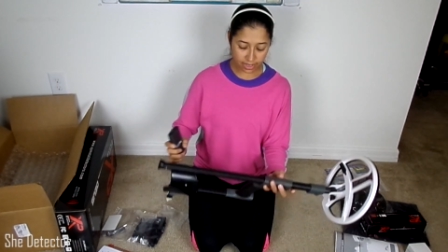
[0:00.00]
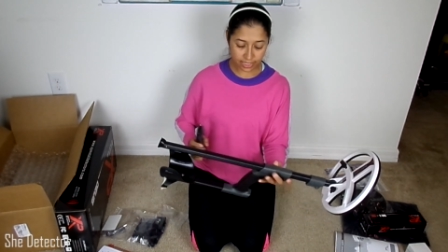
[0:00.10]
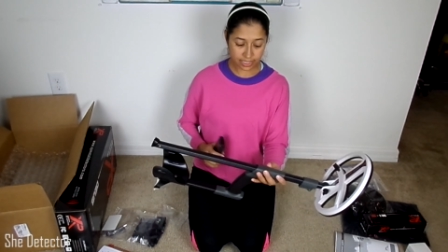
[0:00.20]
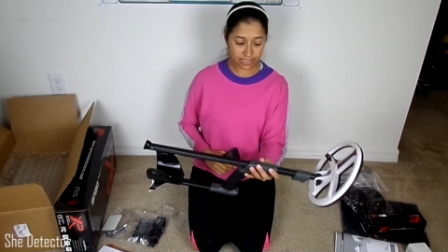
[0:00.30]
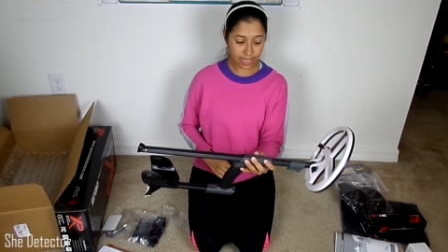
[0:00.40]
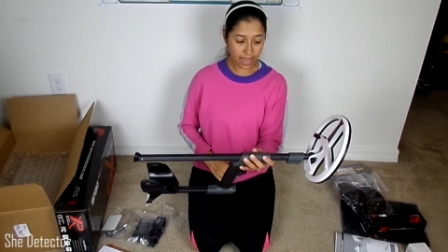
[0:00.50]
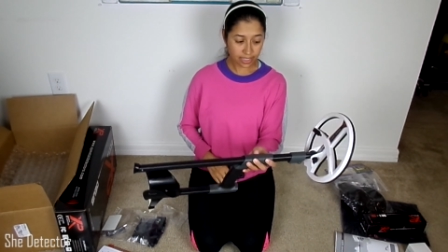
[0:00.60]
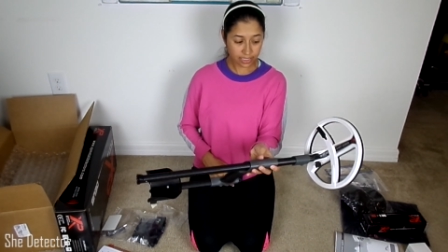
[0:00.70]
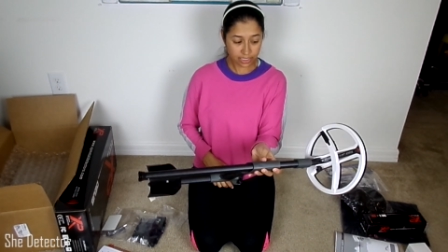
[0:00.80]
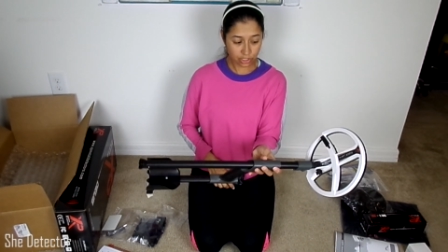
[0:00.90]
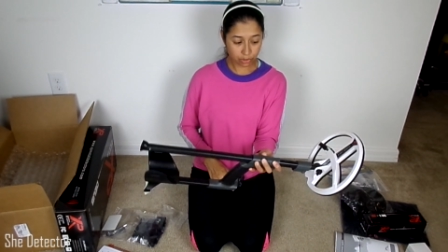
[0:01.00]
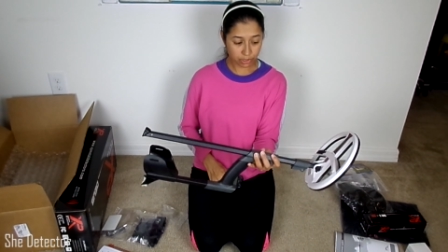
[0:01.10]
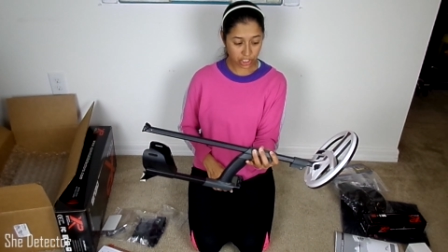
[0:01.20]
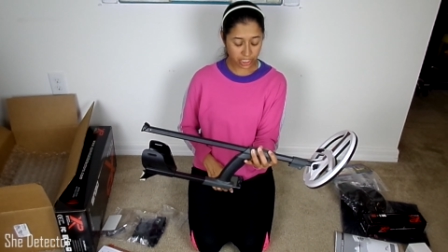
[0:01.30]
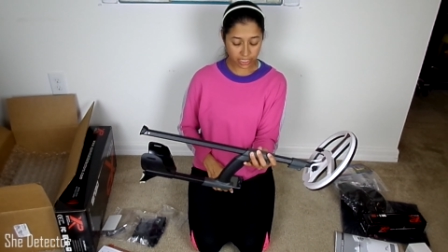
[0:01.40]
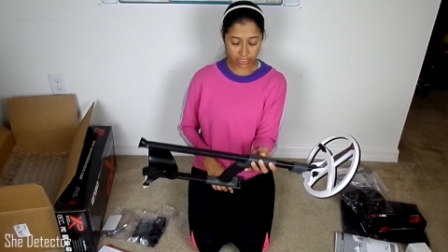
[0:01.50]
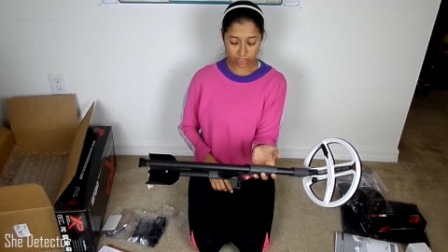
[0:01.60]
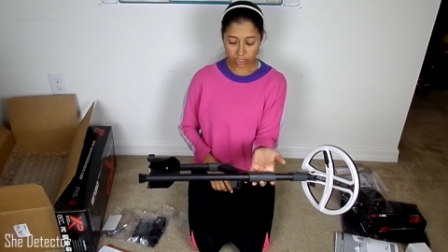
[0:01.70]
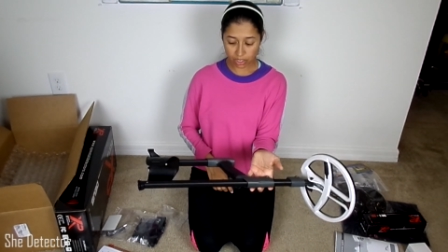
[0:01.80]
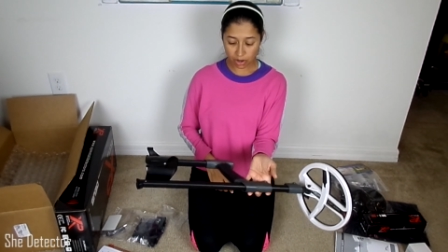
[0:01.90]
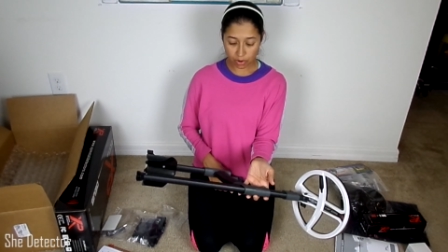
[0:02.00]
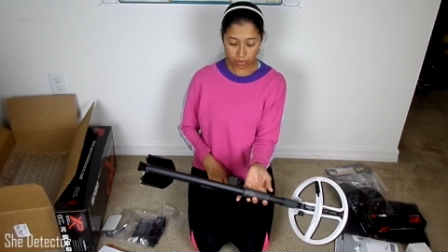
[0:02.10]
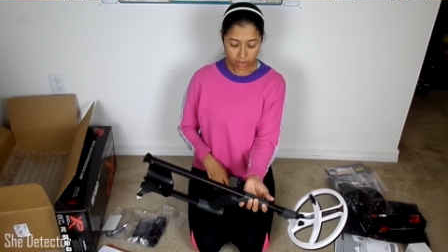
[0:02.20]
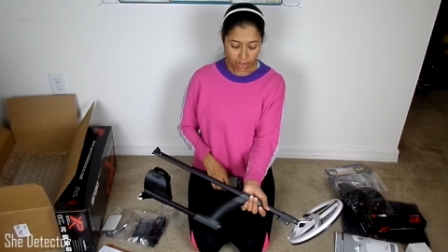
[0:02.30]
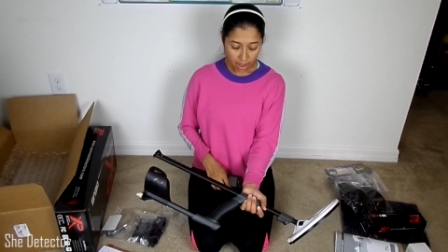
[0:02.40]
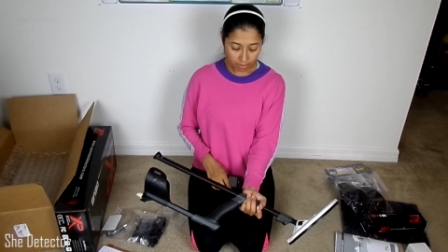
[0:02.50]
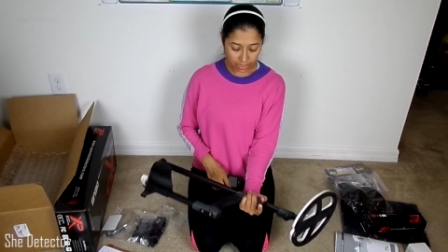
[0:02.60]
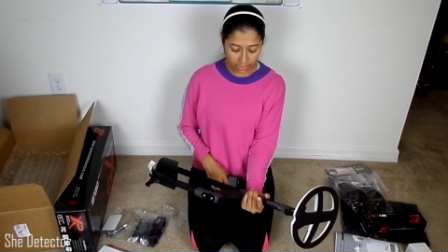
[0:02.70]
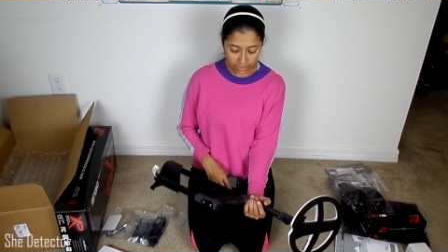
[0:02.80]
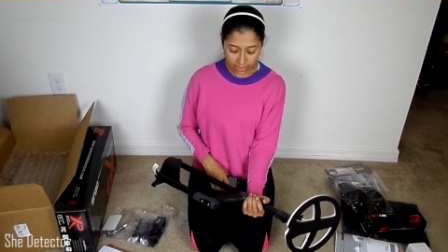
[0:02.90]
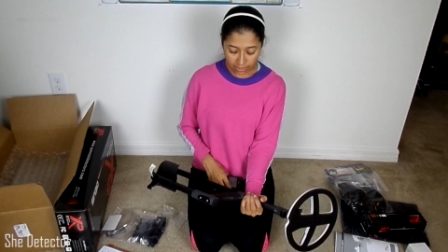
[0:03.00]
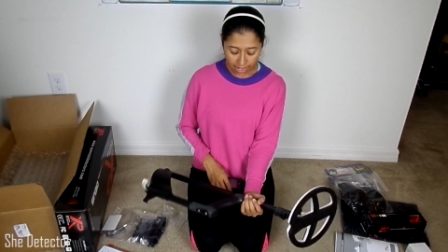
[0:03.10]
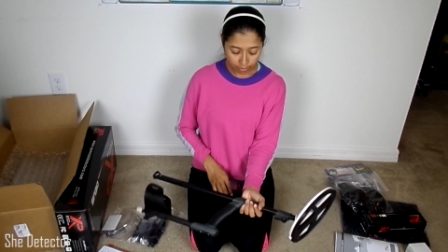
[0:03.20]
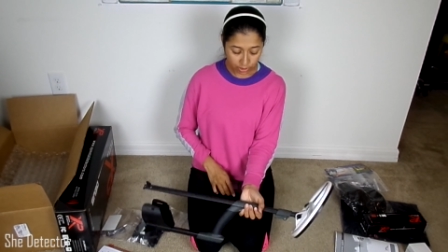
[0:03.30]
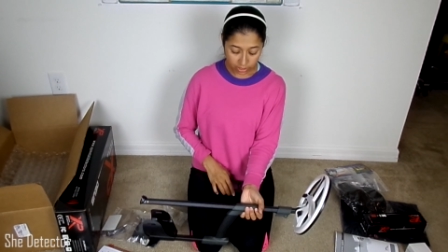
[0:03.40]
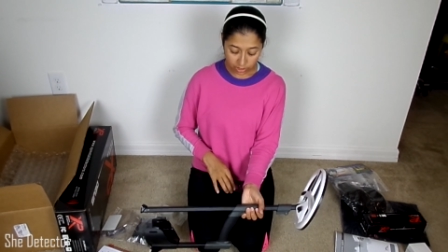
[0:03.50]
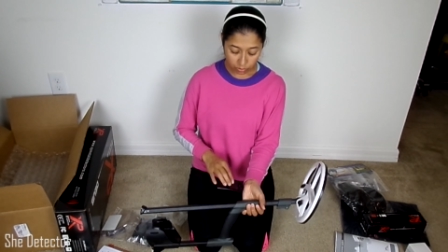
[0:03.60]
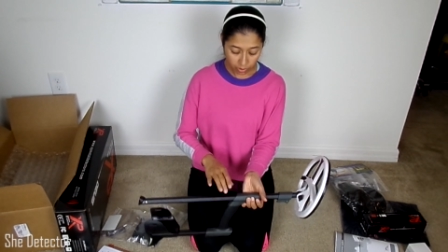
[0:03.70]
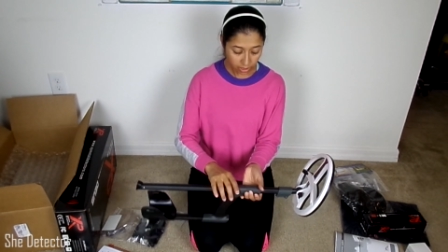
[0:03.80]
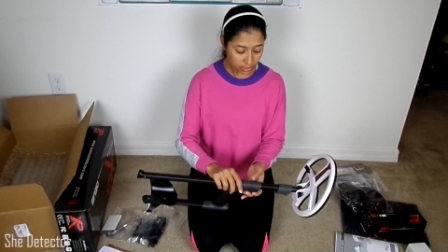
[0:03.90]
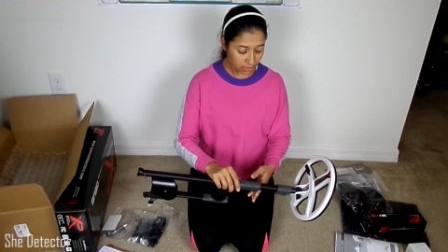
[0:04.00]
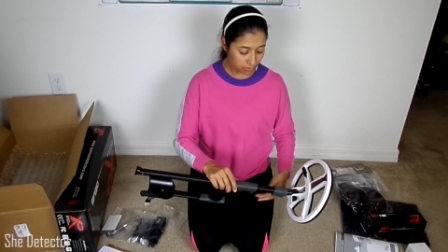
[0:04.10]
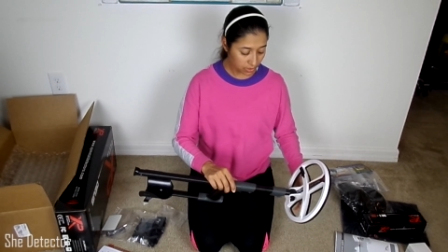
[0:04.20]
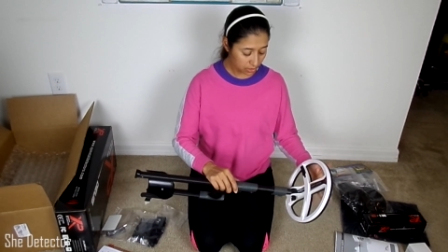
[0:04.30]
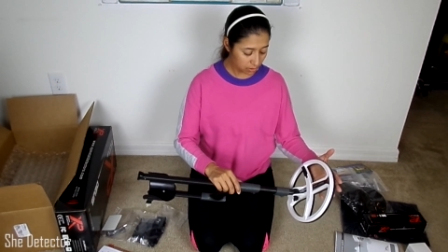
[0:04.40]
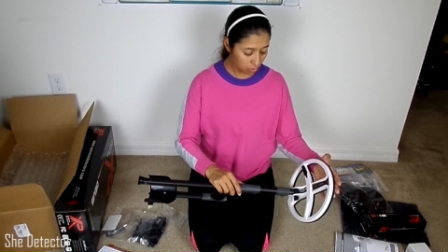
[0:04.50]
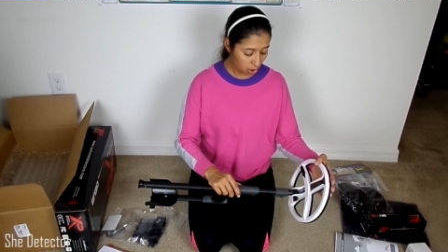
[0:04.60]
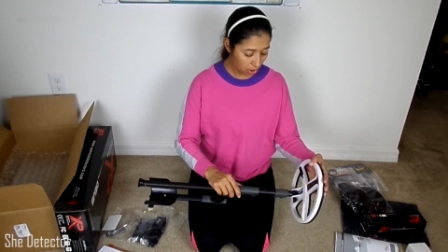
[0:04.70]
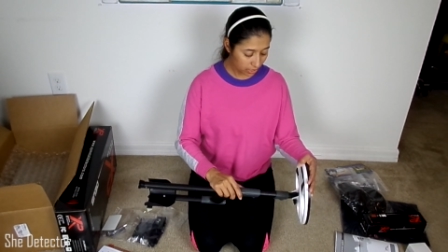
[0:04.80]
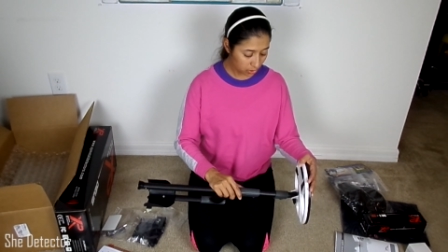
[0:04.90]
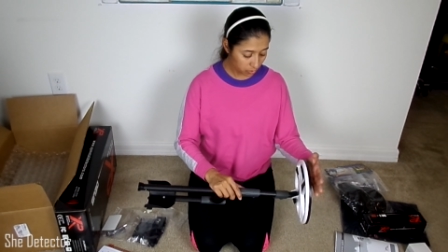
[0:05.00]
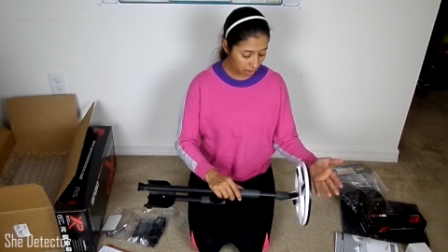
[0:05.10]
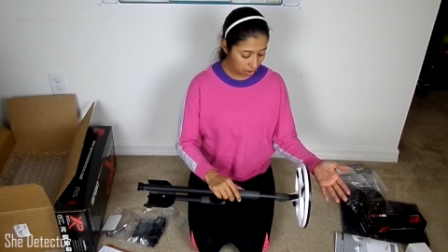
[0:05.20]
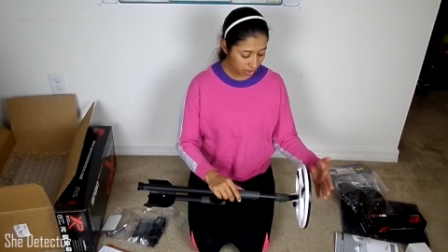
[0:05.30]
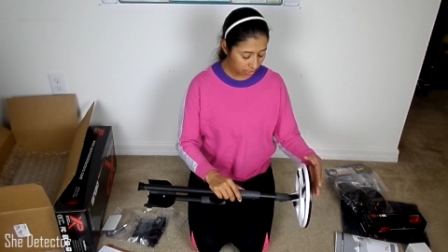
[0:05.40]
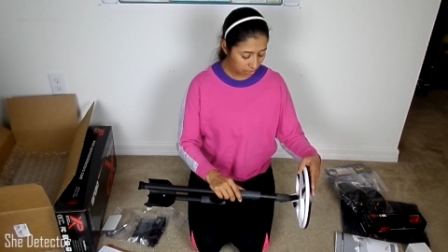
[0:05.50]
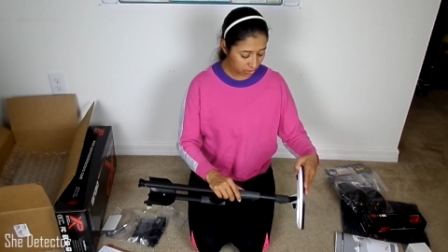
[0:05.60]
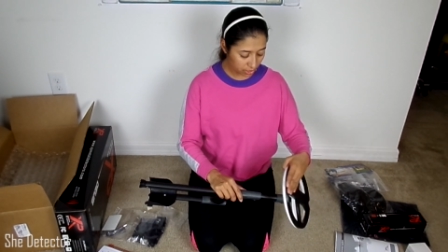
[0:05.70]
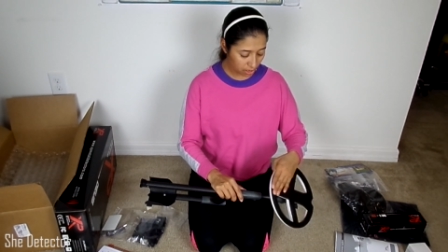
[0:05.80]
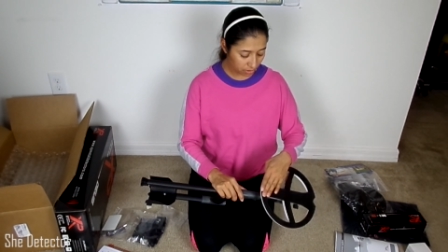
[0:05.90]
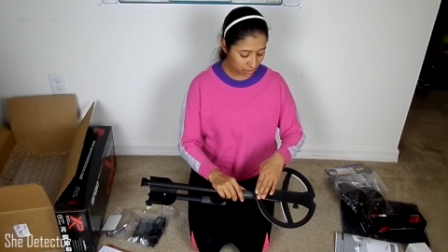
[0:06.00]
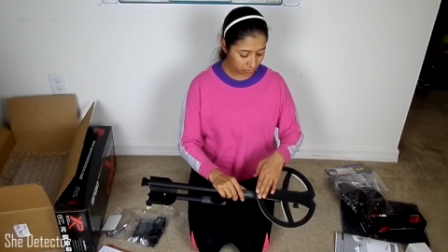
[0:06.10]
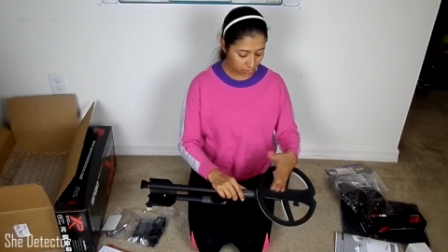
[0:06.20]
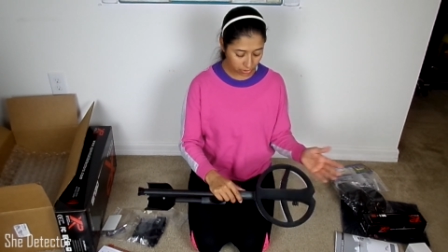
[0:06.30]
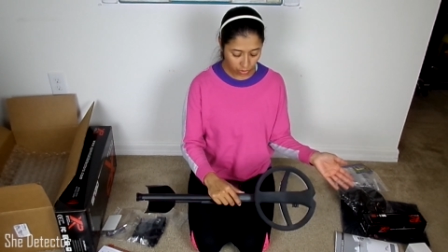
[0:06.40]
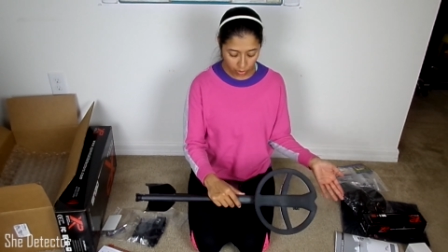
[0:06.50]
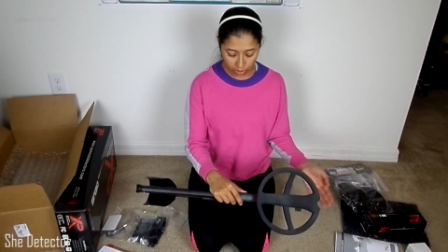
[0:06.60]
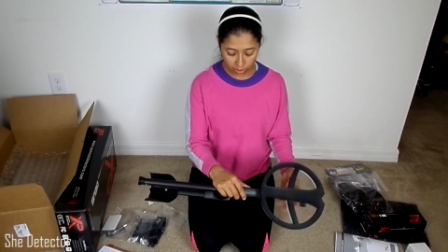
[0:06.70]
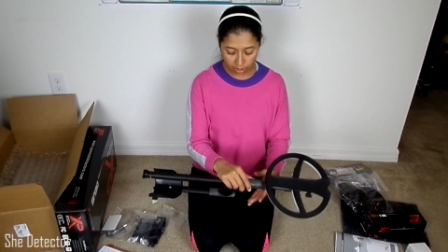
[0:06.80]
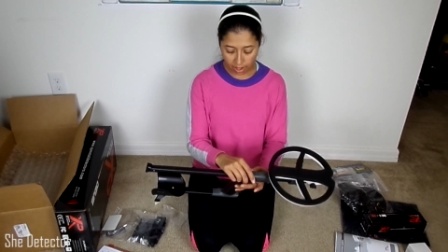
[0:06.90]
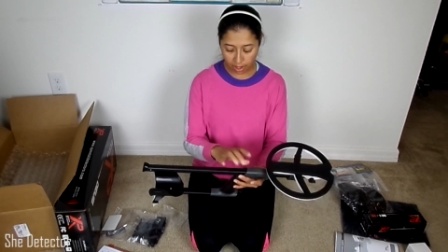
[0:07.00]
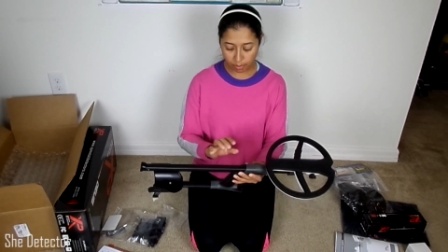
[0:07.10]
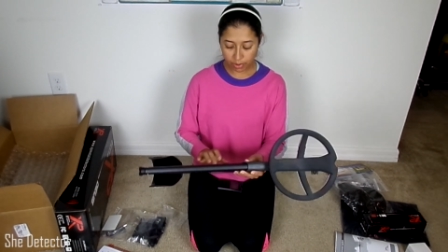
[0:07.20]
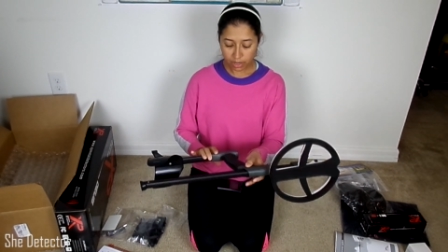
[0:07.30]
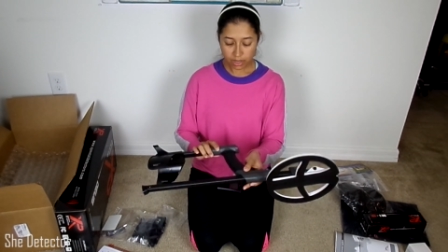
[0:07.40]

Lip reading: this is it. This is your machine. So, I mean, this collapses relatively small as well, and then you can always fold the coil up,